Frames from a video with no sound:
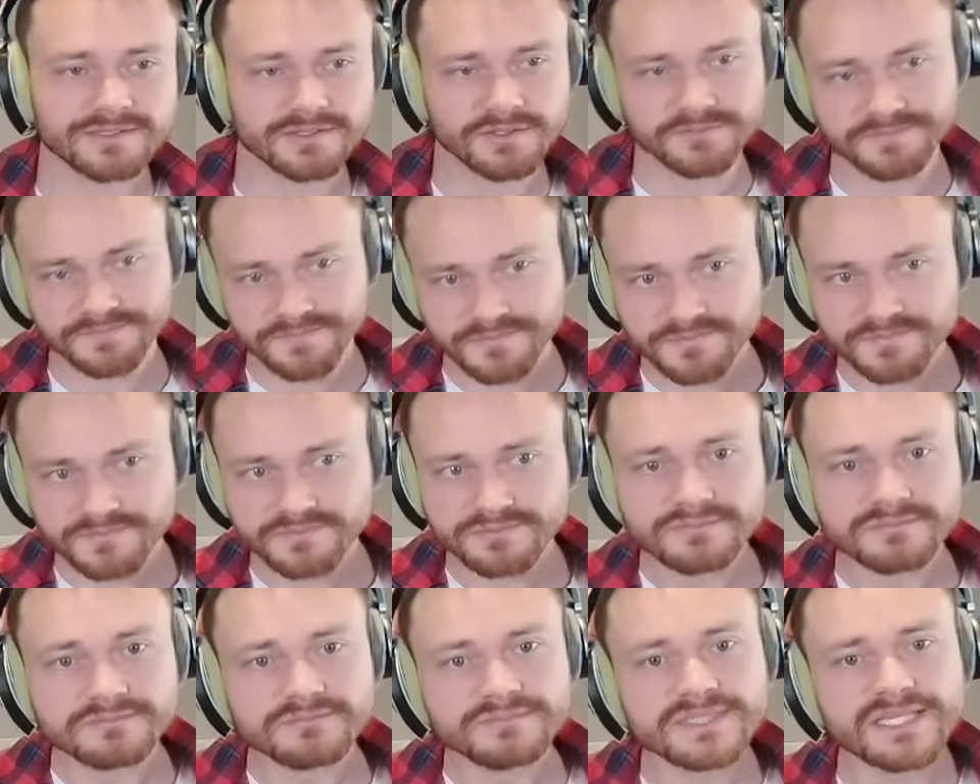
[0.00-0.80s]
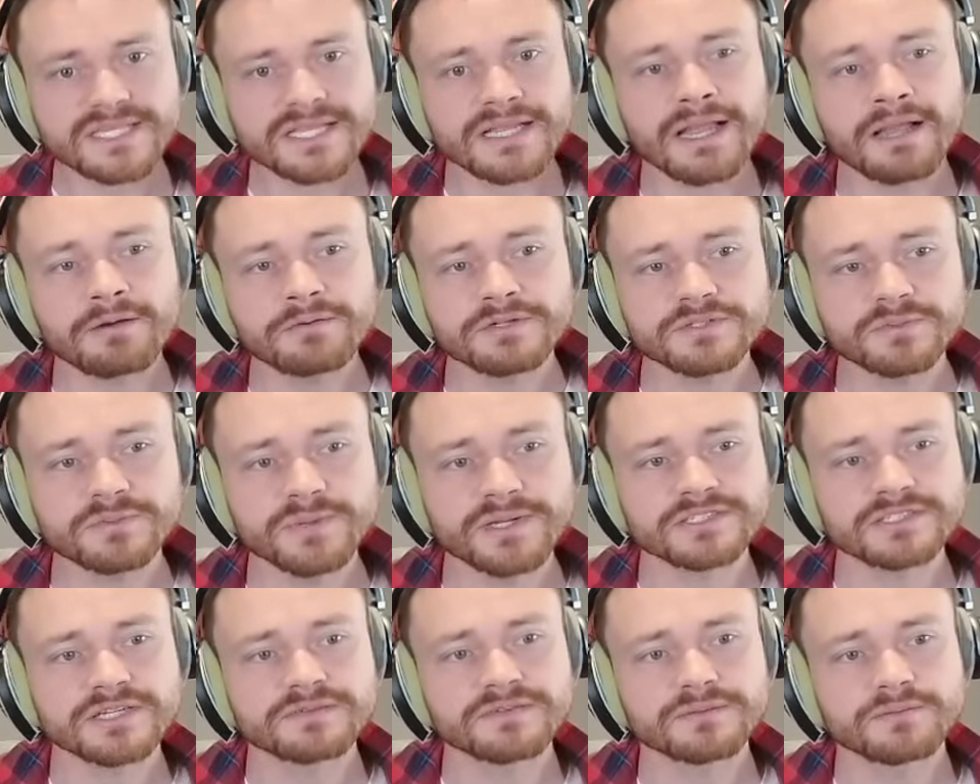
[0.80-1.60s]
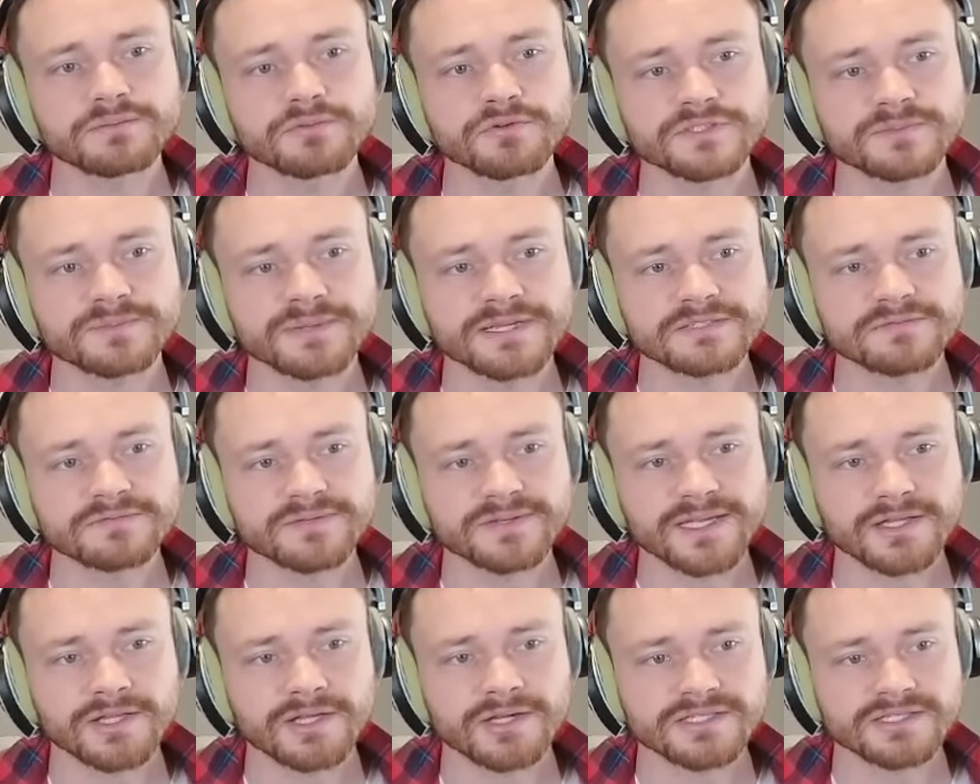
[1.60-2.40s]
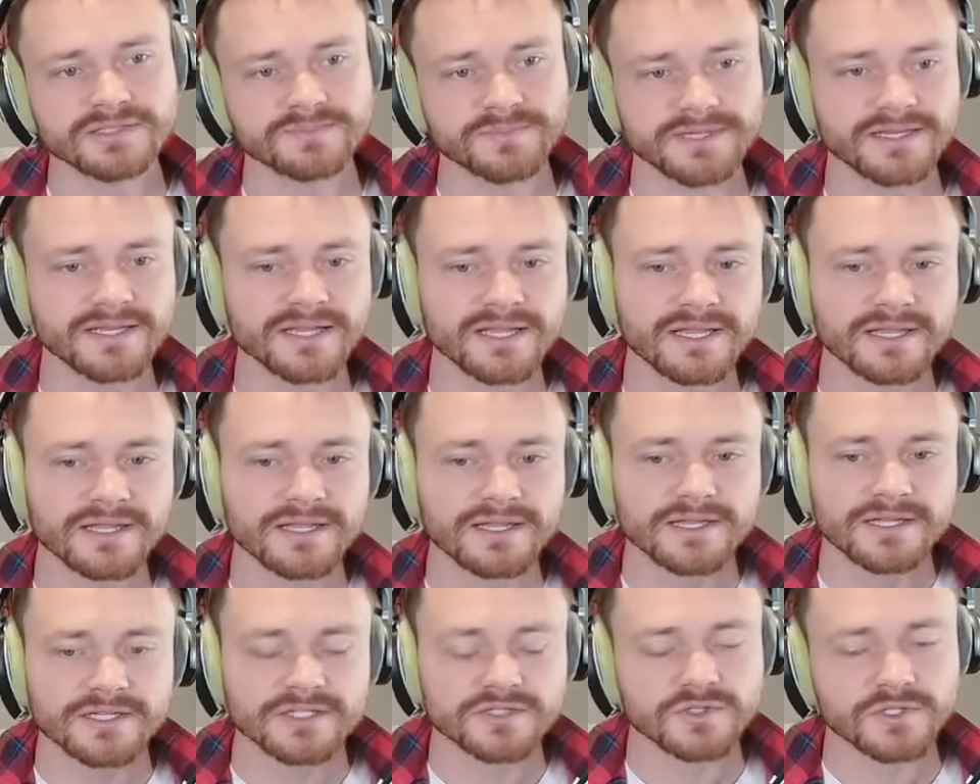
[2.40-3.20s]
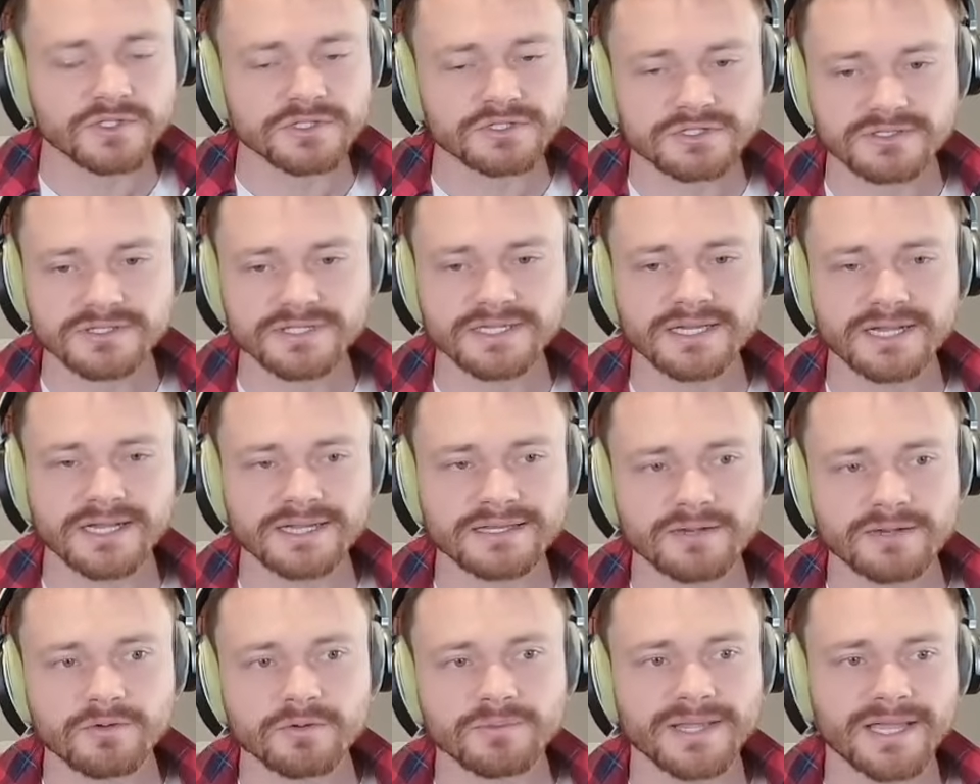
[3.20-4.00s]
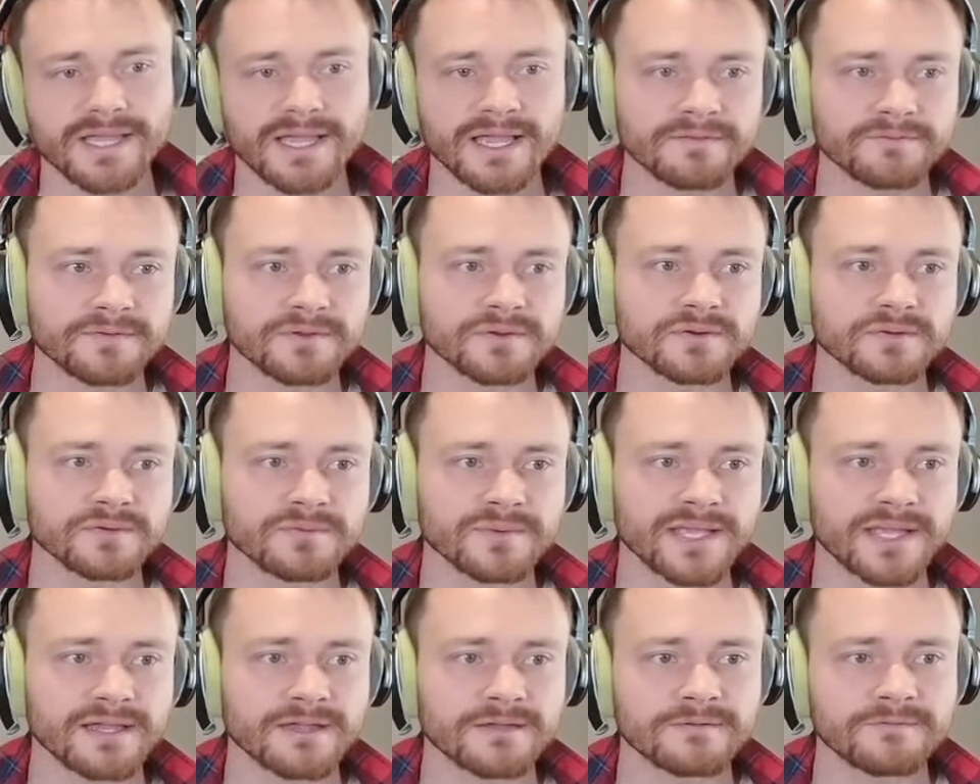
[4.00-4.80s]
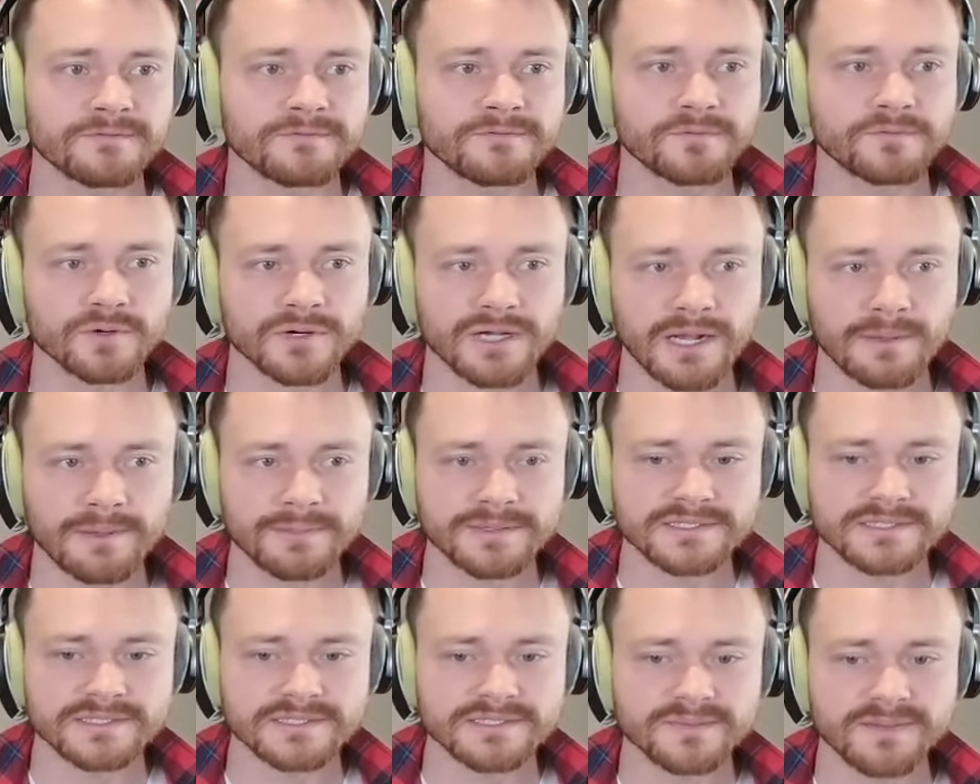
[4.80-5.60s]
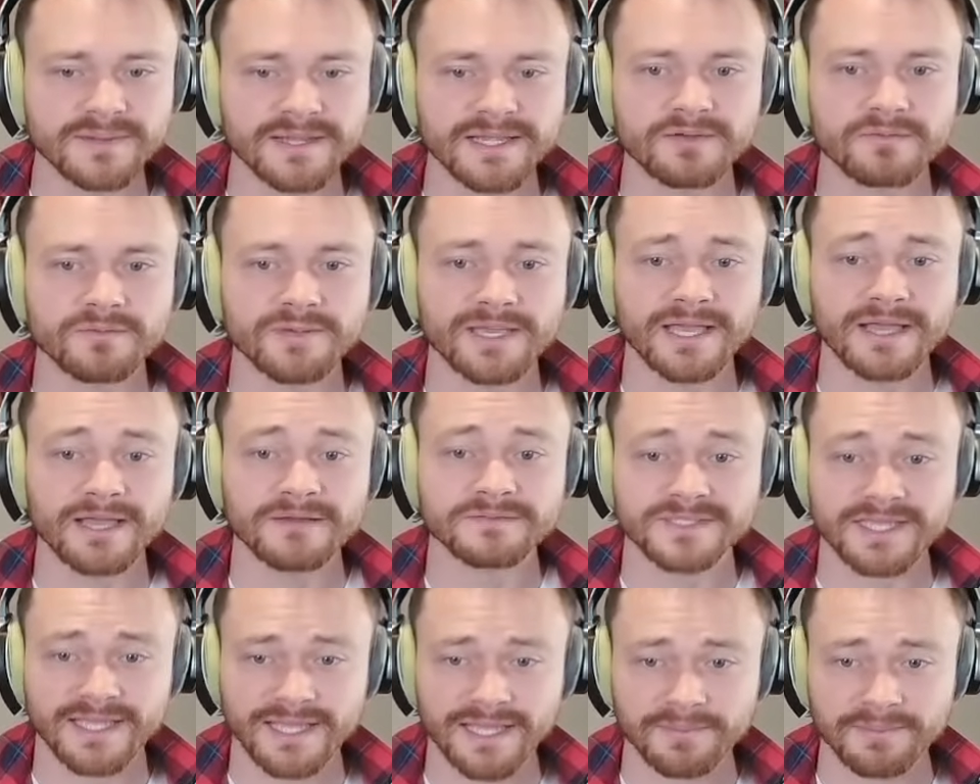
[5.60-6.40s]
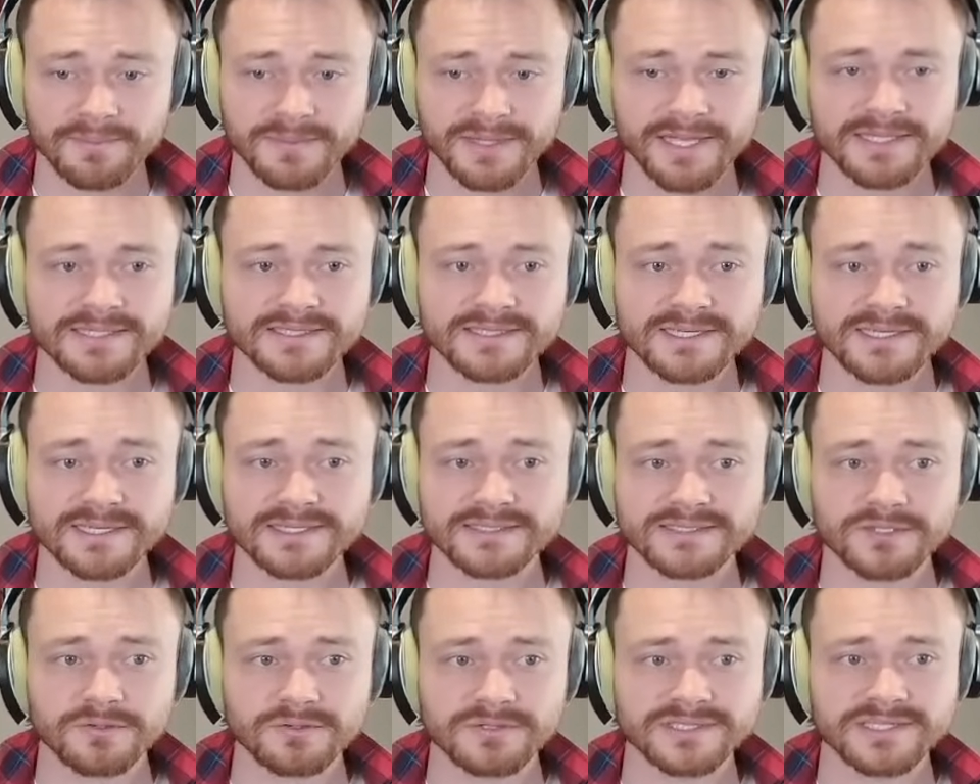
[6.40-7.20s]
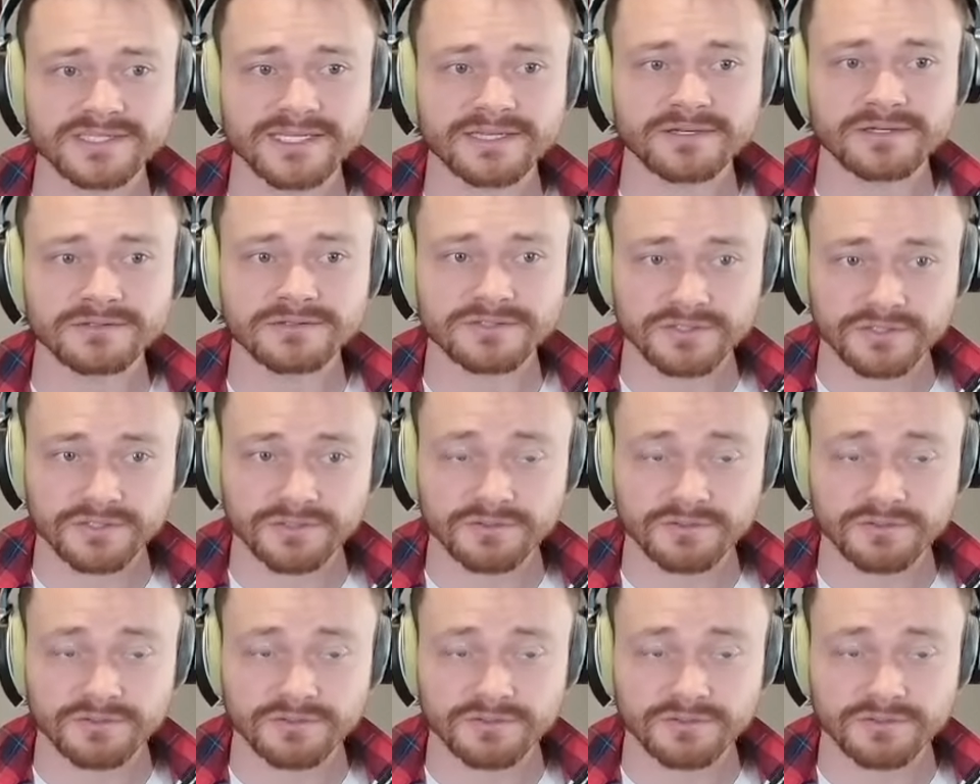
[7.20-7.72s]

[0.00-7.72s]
So I wish we could shove in more space for Get Lost, but structurally, I like what we have here. We have 4 copies of the Smite. We have tap lands that can slow us down on